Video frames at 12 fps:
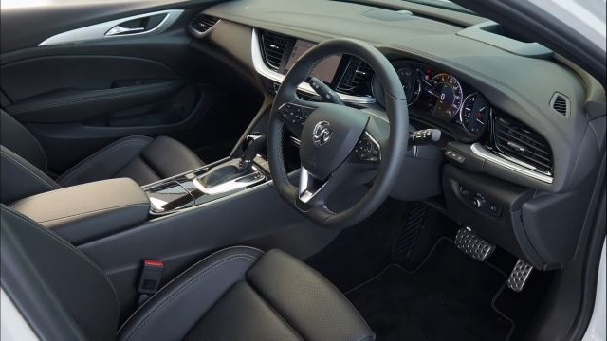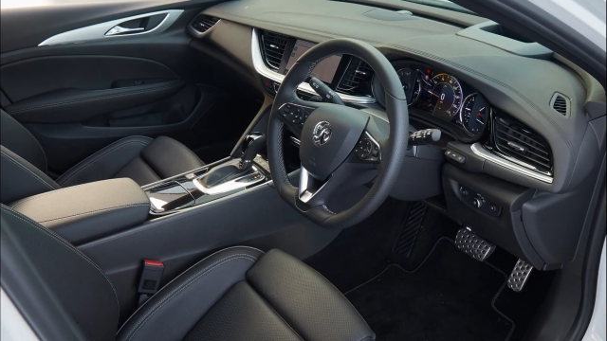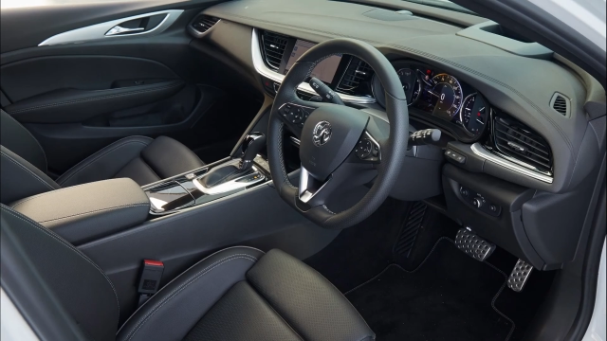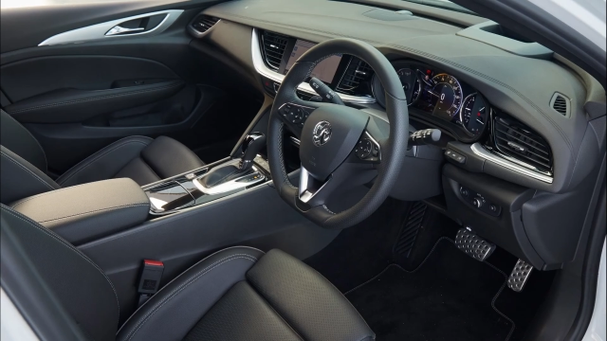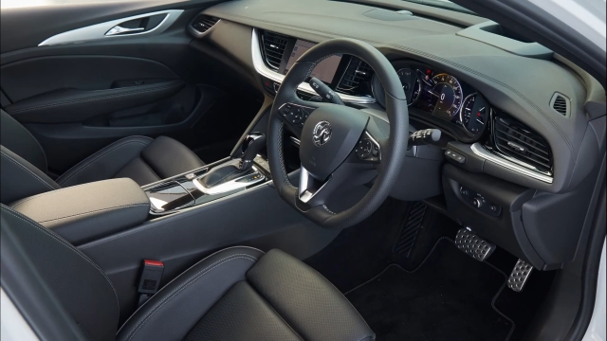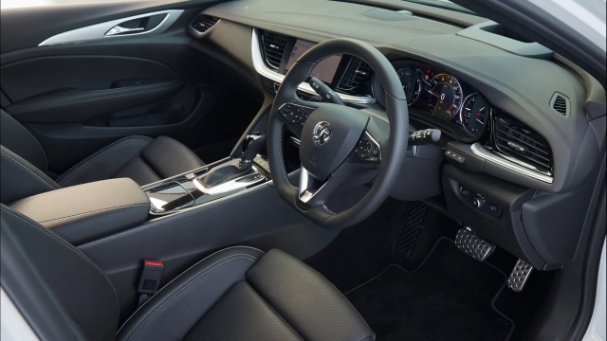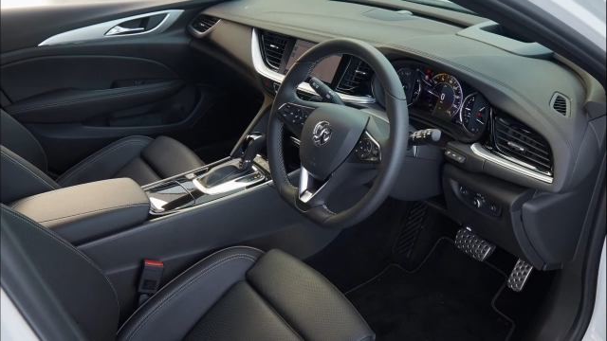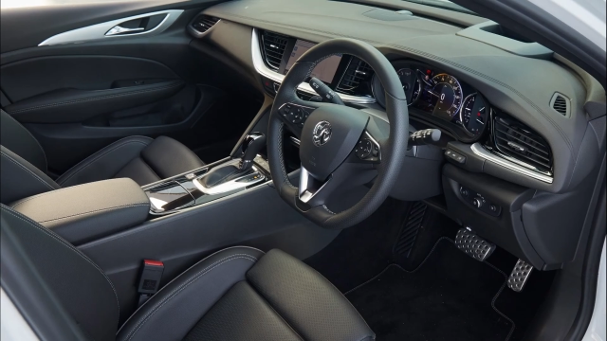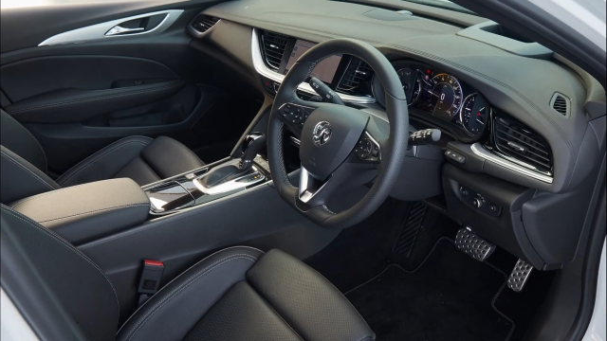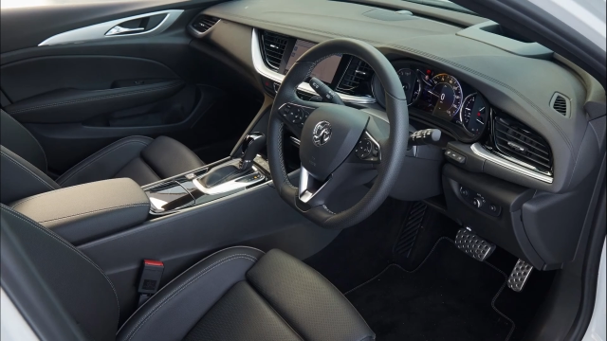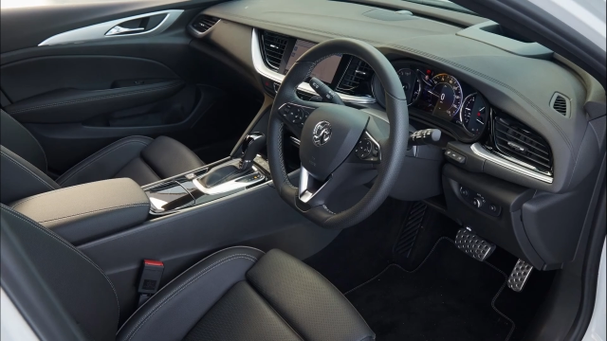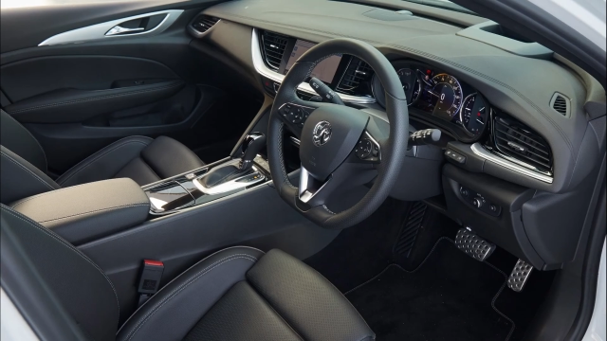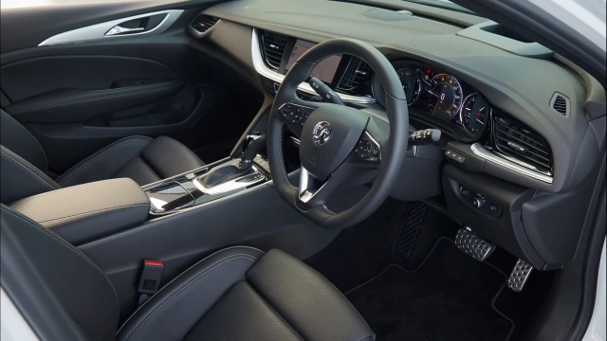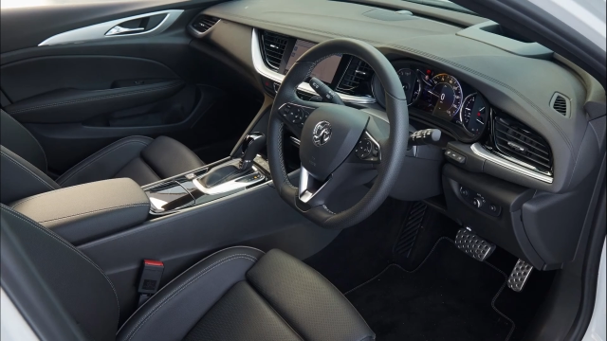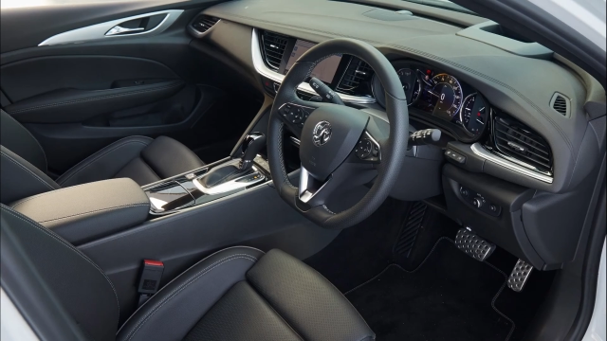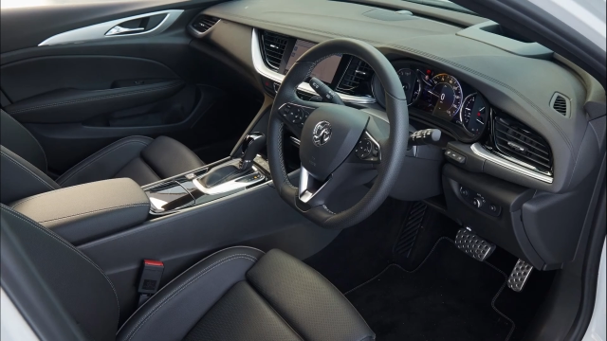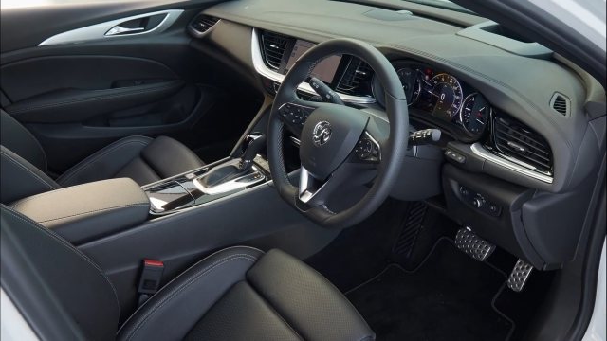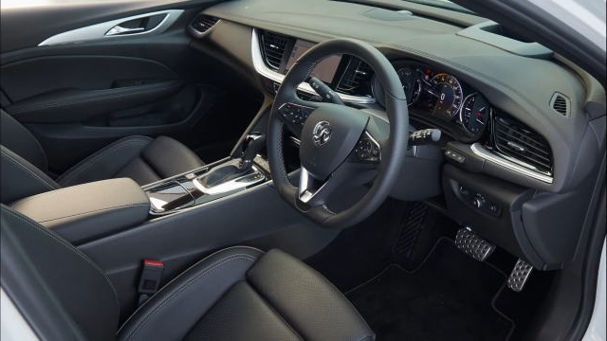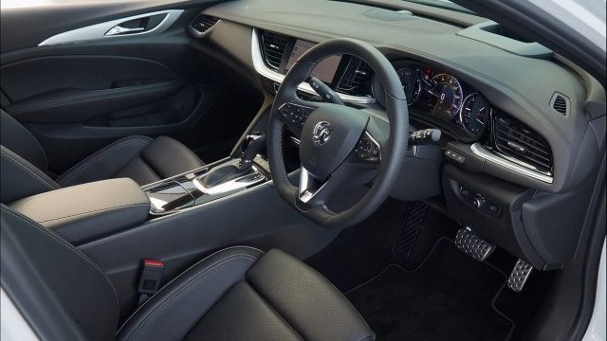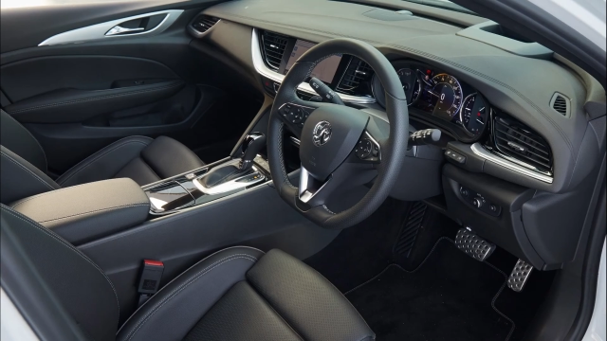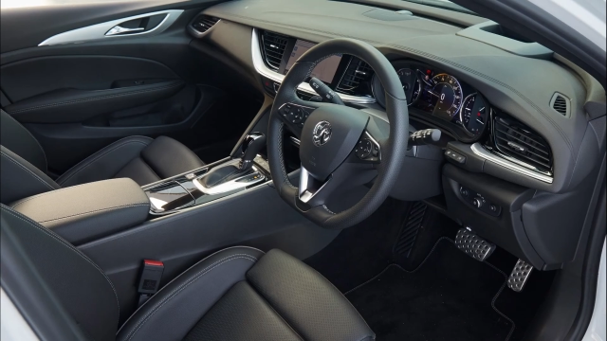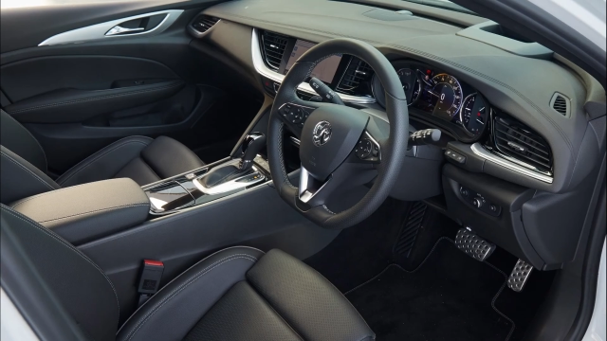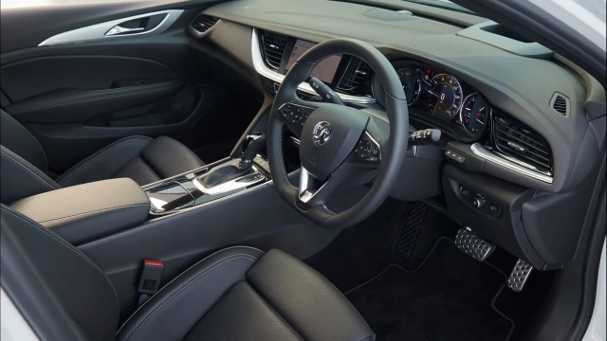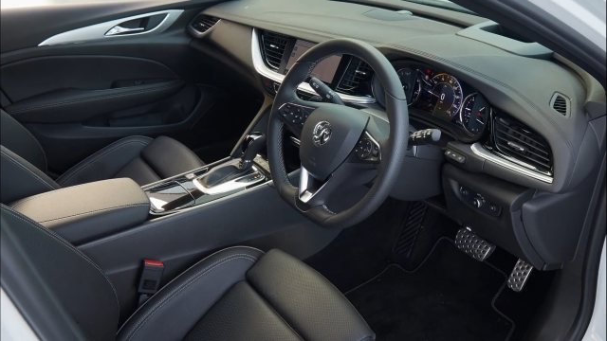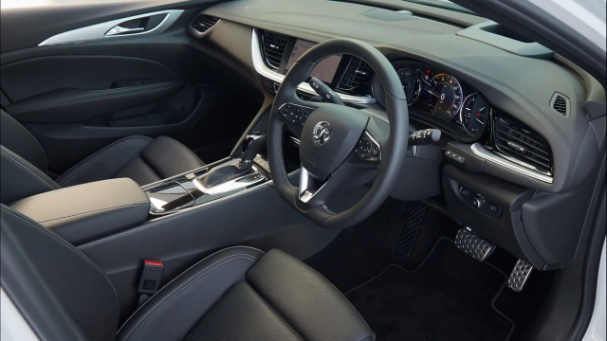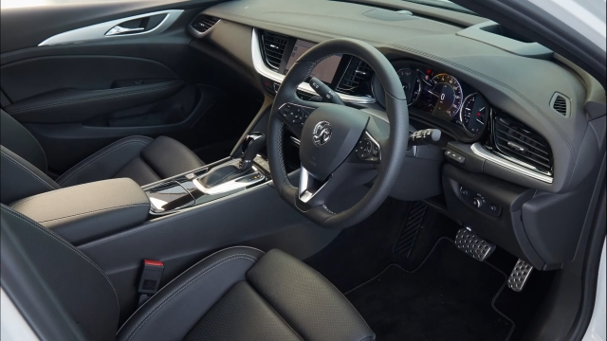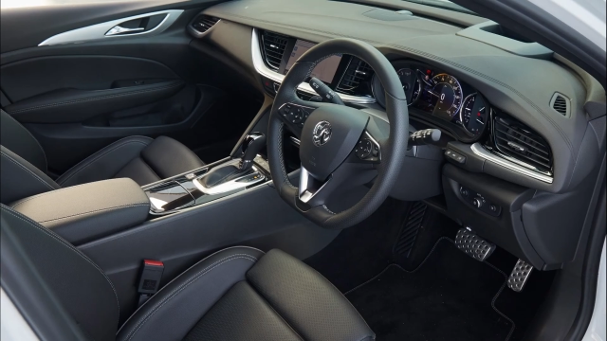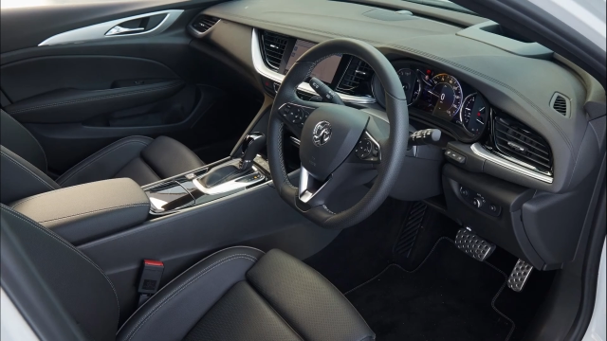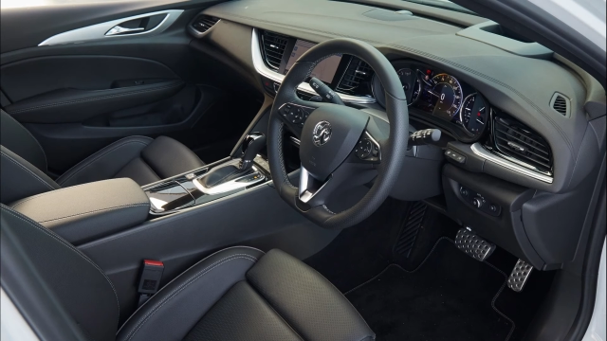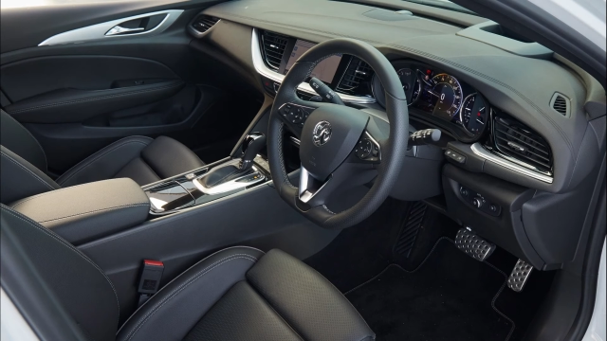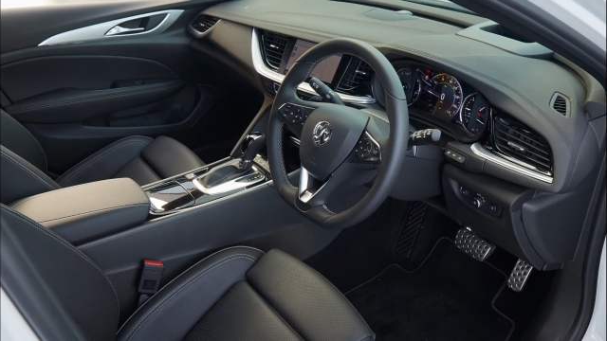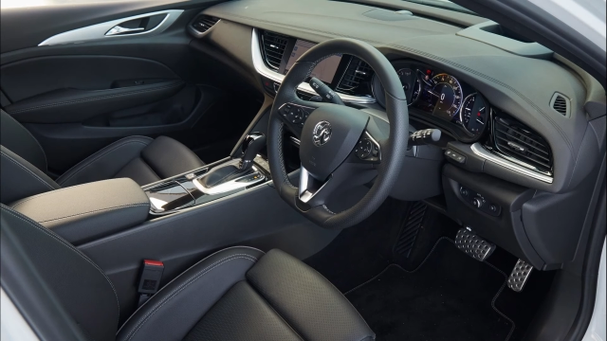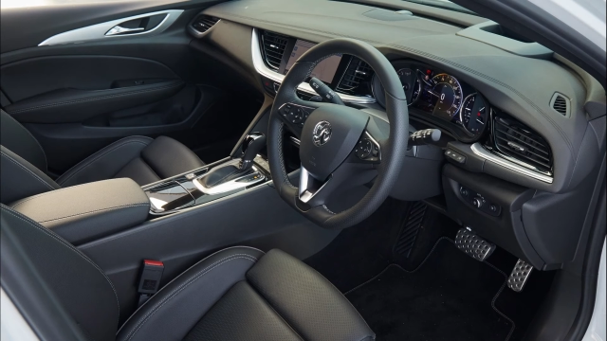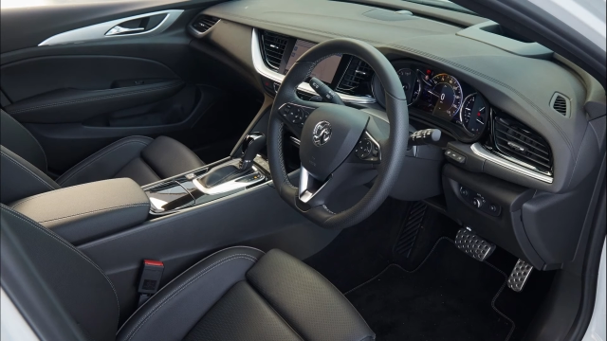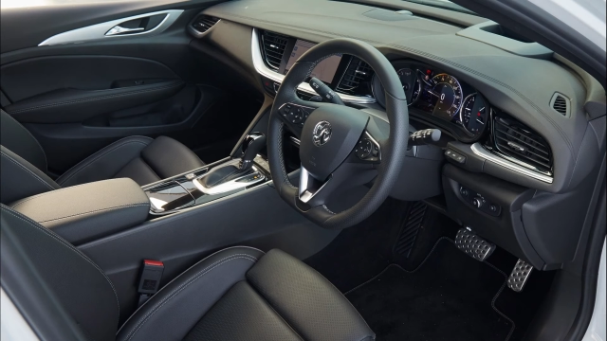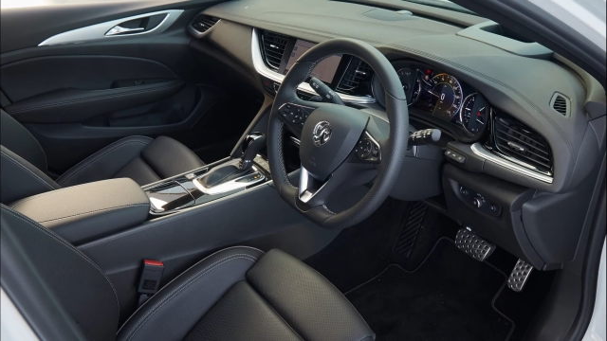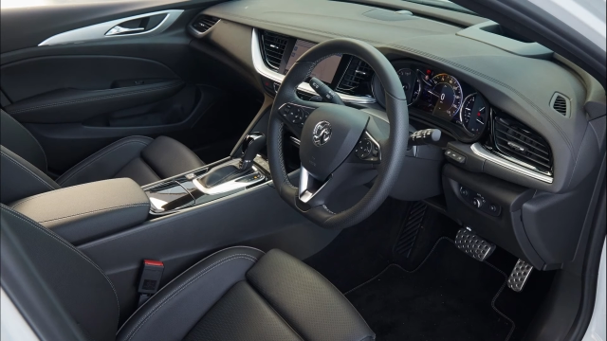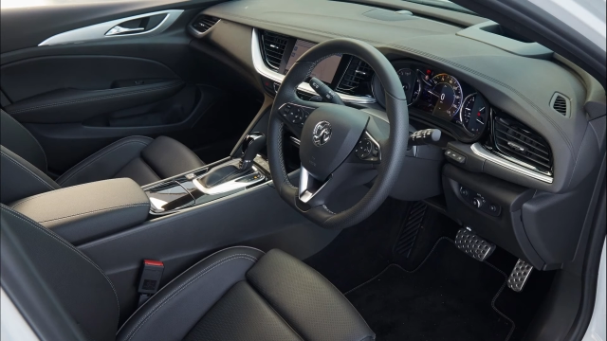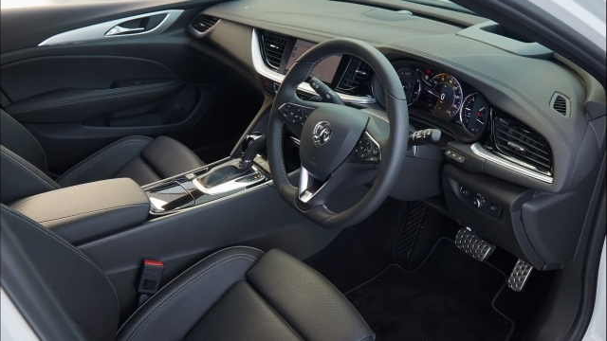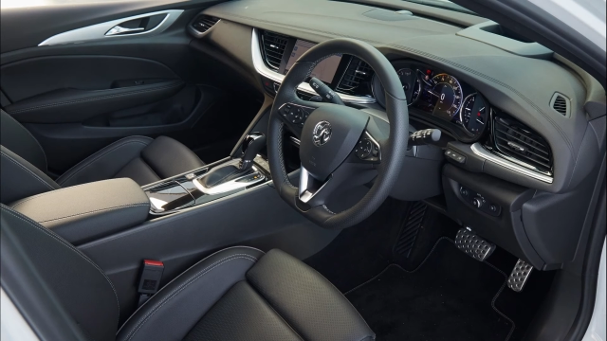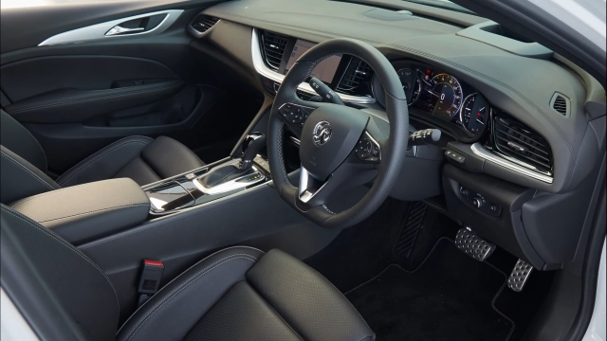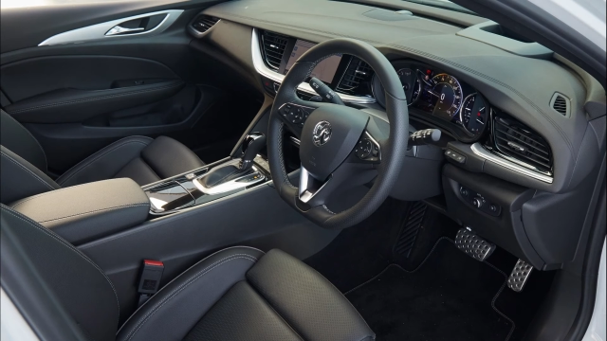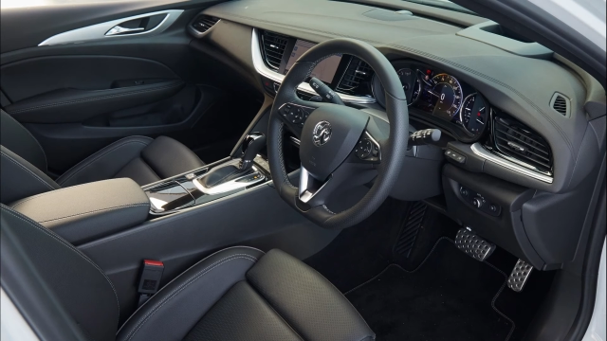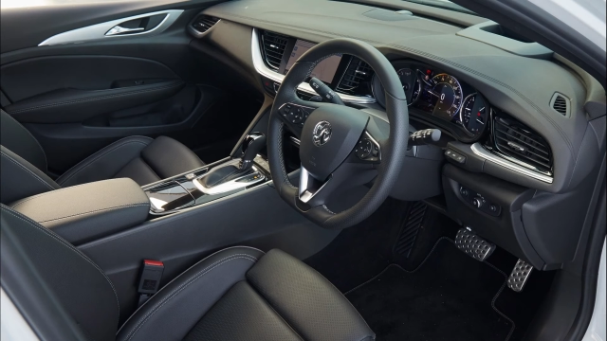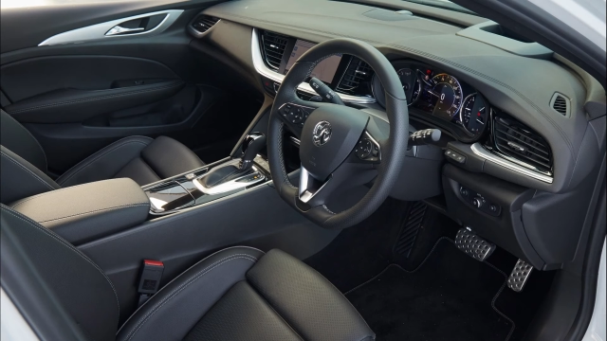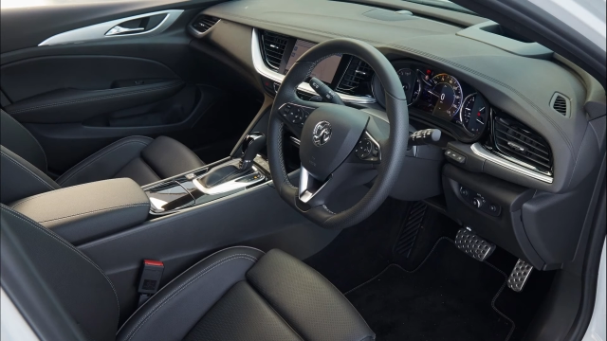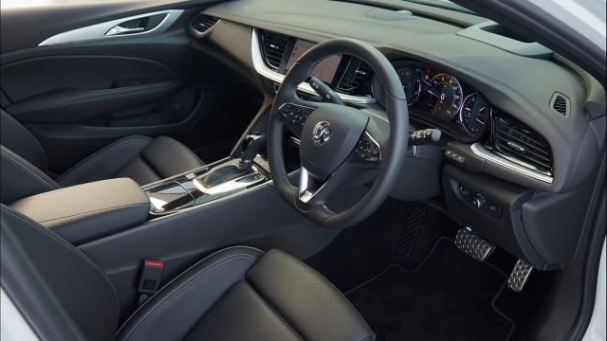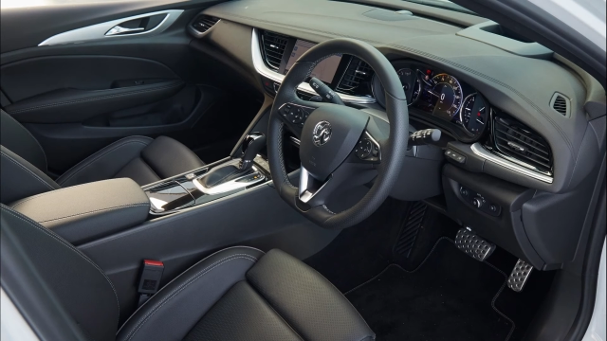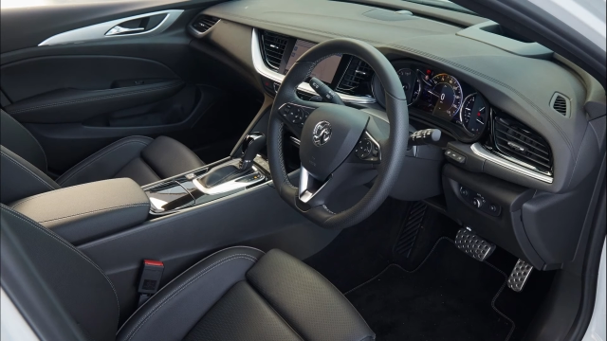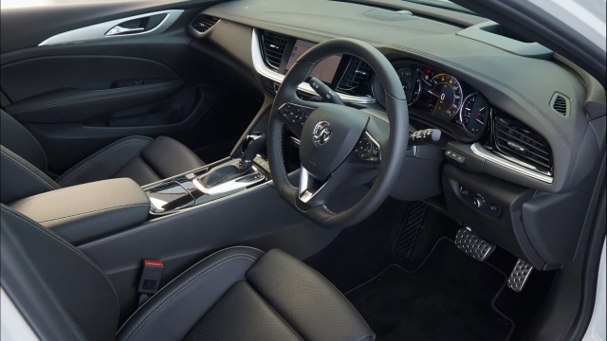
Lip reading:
[unreadable: no face in view]